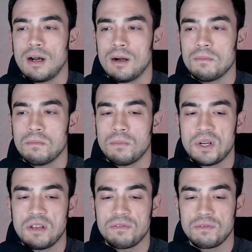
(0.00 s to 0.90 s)
um,
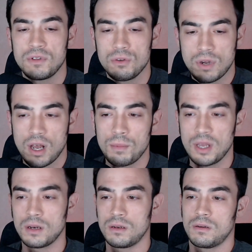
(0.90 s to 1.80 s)
but if you
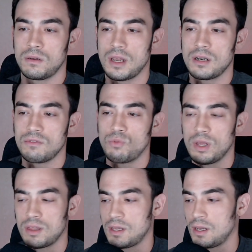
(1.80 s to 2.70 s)
come in kind of
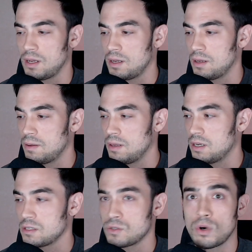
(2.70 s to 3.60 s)
with uh,
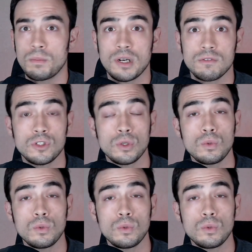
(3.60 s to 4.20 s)
an assortment of